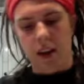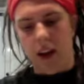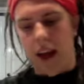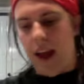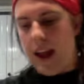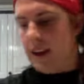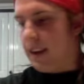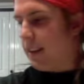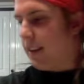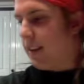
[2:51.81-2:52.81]

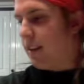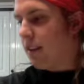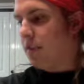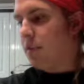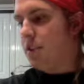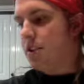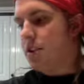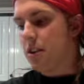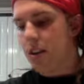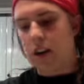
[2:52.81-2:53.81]
And something you
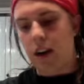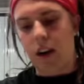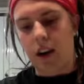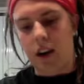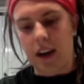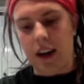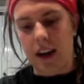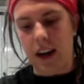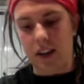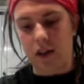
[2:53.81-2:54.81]
can I can
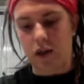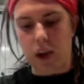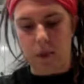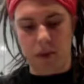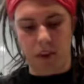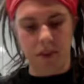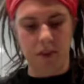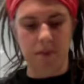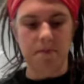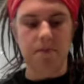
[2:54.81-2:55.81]
kind of describe with this